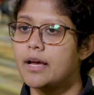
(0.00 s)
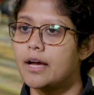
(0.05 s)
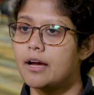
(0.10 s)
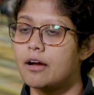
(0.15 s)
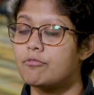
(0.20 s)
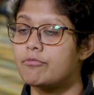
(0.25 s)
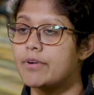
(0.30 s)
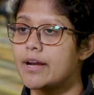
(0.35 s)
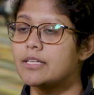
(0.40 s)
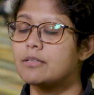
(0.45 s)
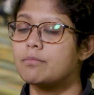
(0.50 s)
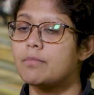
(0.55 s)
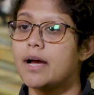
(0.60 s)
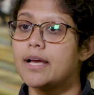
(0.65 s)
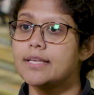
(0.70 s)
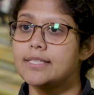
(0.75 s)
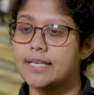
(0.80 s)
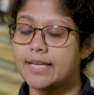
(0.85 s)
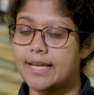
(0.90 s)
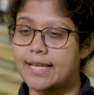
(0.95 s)

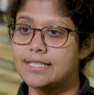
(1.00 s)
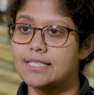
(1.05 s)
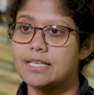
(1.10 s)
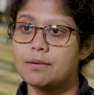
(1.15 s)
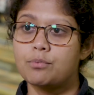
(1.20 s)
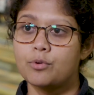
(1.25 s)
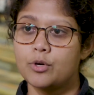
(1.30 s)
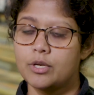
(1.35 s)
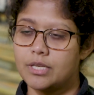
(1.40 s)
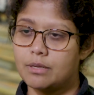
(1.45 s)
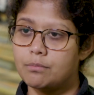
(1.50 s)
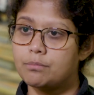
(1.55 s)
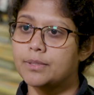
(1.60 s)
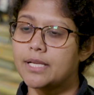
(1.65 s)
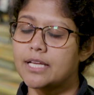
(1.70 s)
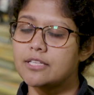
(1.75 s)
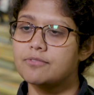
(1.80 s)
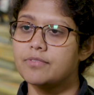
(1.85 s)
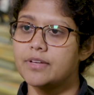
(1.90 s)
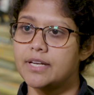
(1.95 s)
randomized against ibrutinib
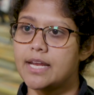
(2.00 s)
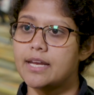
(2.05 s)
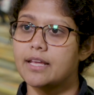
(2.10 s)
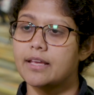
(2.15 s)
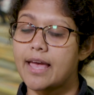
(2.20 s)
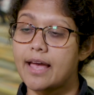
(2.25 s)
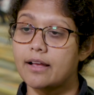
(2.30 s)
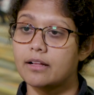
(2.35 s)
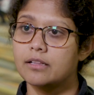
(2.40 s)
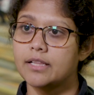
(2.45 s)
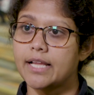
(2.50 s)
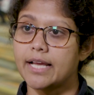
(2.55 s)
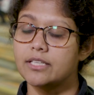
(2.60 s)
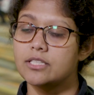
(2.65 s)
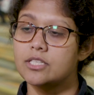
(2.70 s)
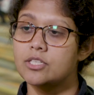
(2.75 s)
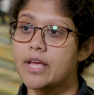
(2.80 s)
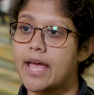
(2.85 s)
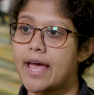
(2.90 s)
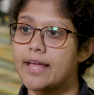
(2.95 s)
plus
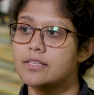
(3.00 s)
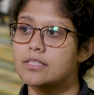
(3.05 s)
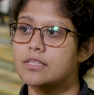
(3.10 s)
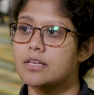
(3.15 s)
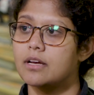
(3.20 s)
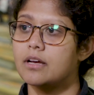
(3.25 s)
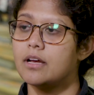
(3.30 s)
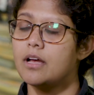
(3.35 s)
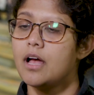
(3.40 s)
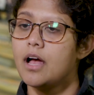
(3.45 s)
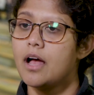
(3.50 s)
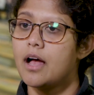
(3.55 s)
venetoclax to answer